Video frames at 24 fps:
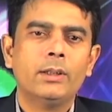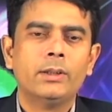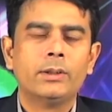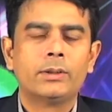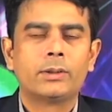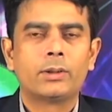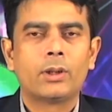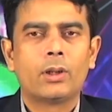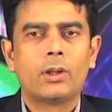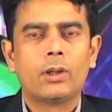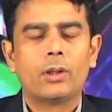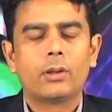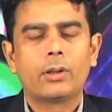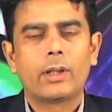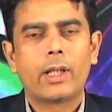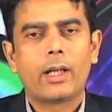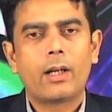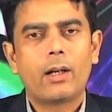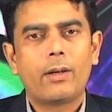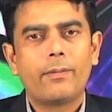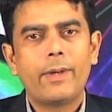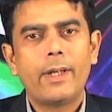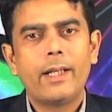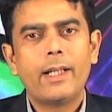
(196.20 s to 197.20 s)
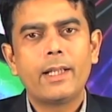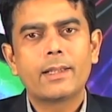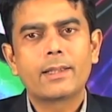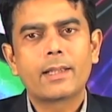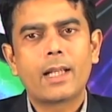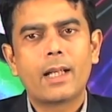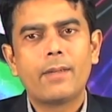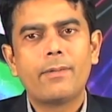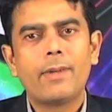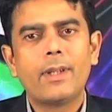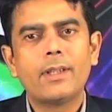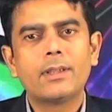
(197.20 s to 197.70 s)
So, there are various
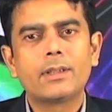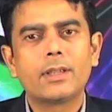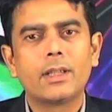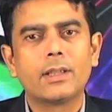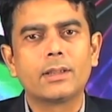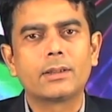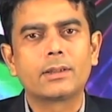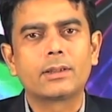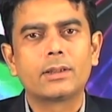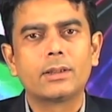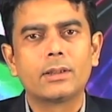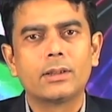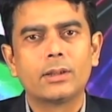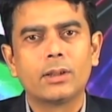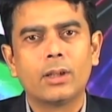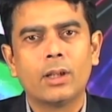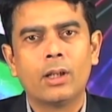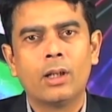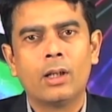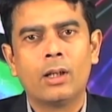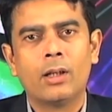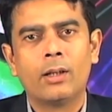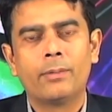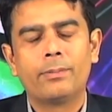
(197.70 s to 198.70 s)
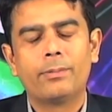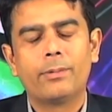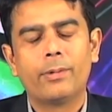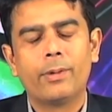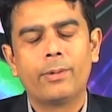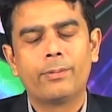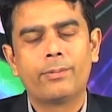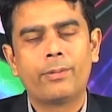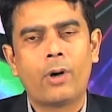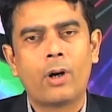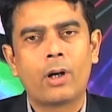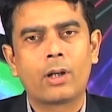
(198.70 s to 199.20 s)
conventions
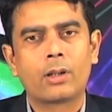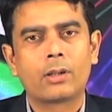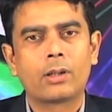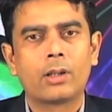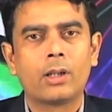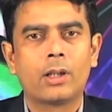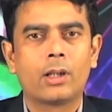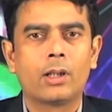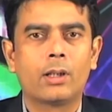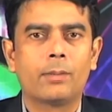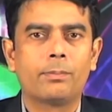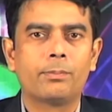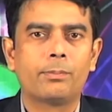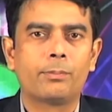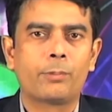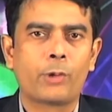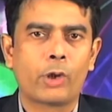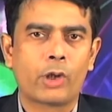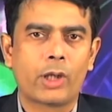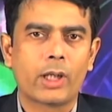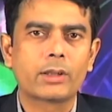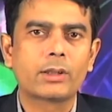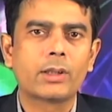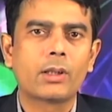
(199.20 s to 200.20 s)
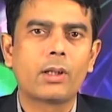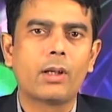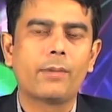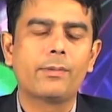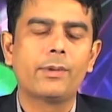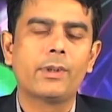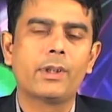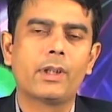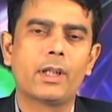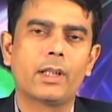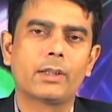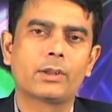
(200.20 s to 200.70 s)
for the protection
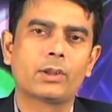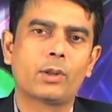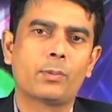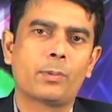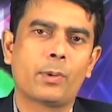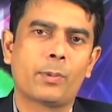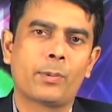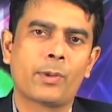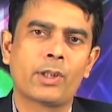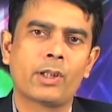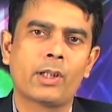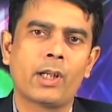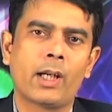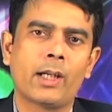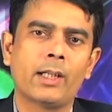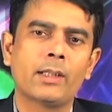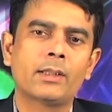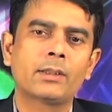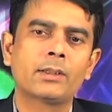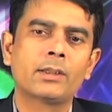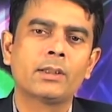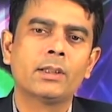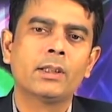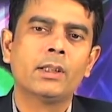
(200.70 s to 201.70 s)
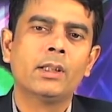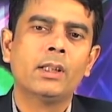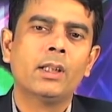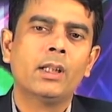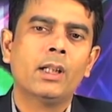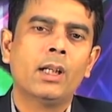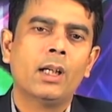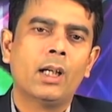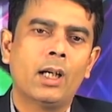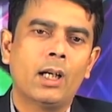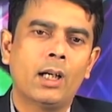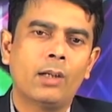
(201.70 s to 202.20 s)
of intellectual property rights.
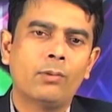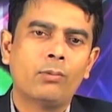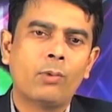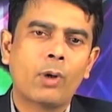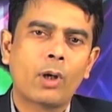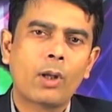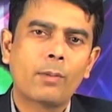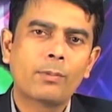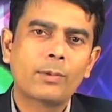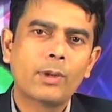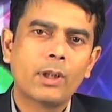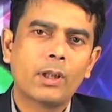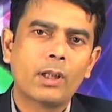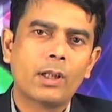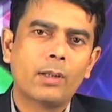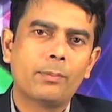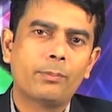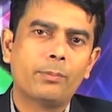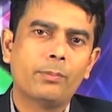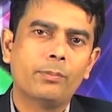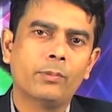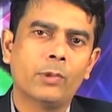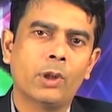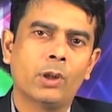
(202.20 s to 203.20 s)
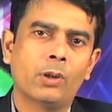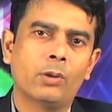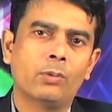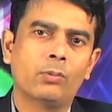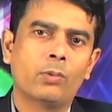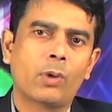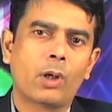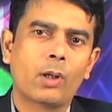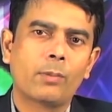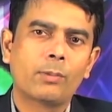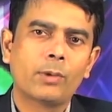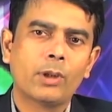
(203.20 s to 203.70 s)
One of
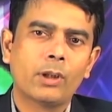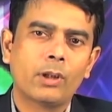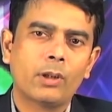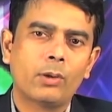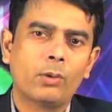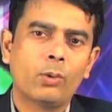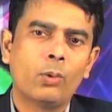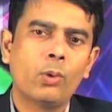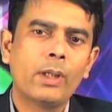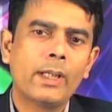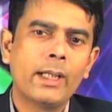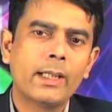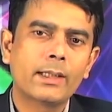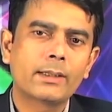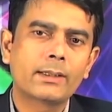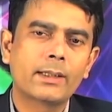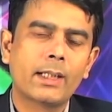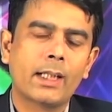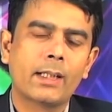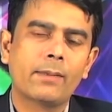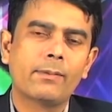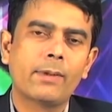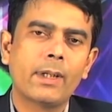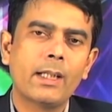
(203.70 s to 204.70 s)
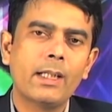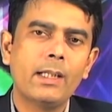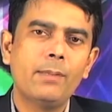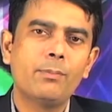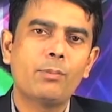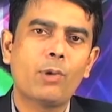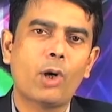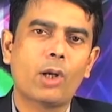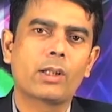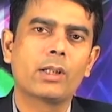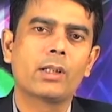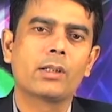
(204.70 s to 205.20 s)
the oldest and very
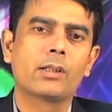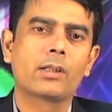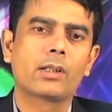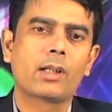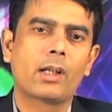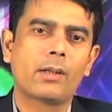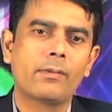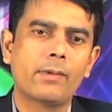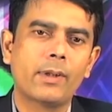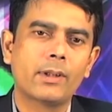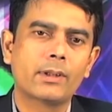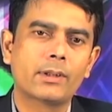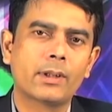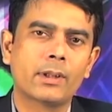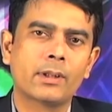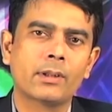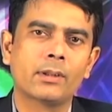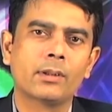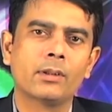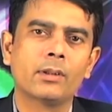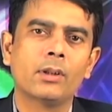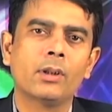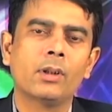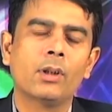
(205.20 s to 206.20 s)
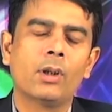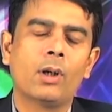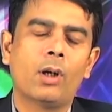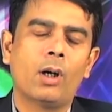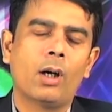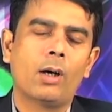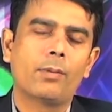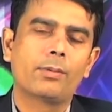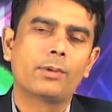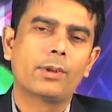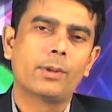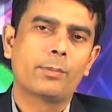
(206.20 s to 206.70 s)
important convention
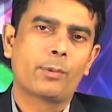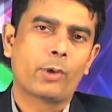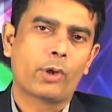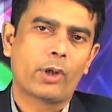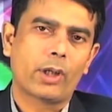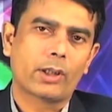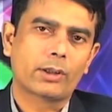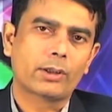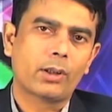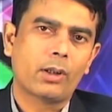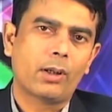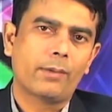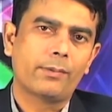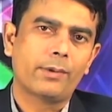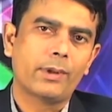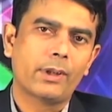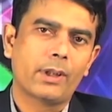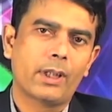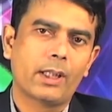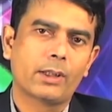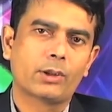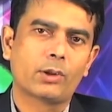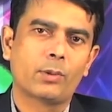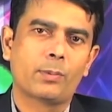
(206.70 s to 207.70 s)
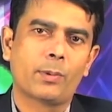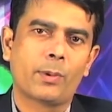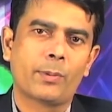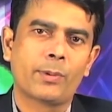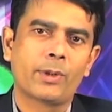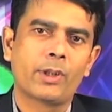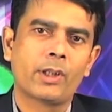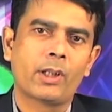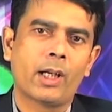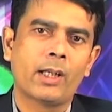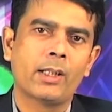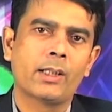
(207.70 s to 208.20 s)
of the protection of intellectual
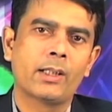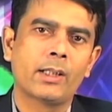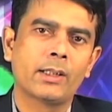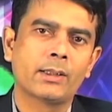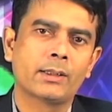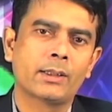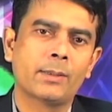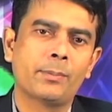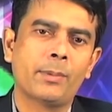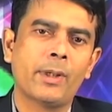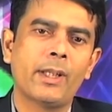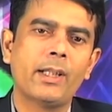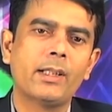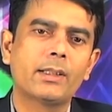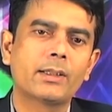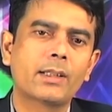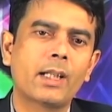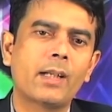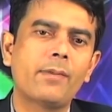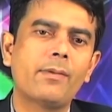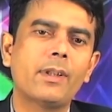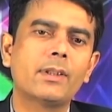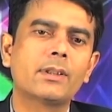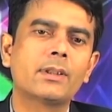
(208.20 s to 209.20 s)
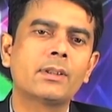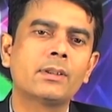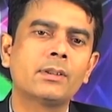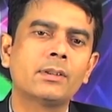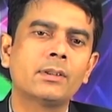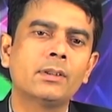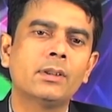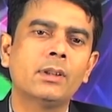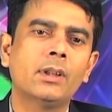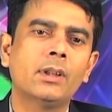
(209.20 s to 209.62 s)
property right is the Paris Convention,